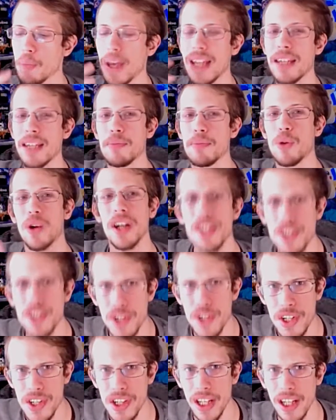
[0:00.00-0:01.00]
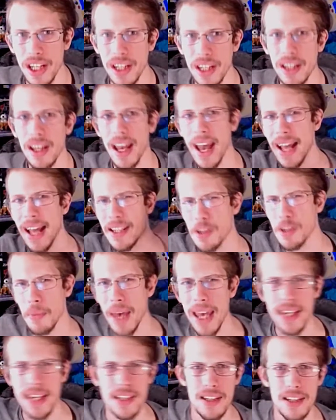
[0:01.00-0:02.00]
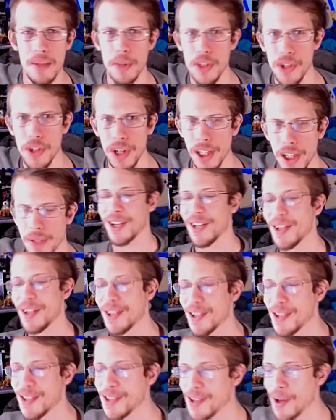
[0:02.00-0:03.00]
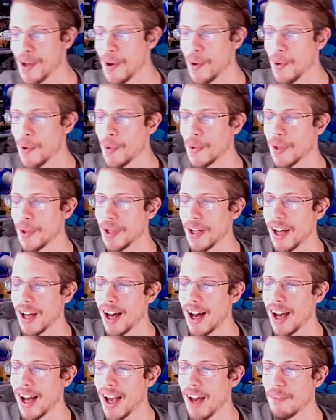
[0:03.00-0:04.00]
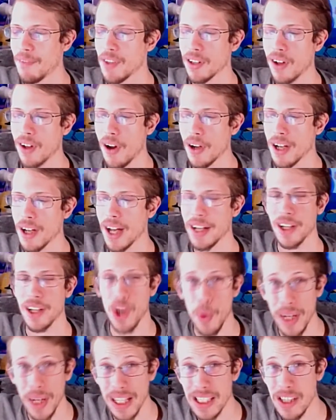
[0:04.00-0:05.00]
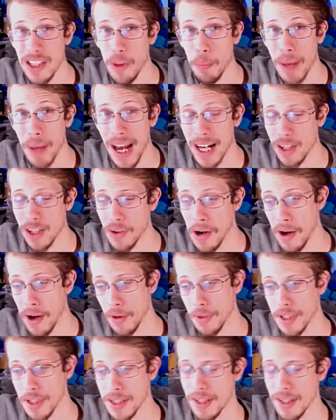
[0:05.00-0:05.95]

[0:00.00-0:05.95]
it more interesting, add some asymmetry. So I have the log kind of going into the background.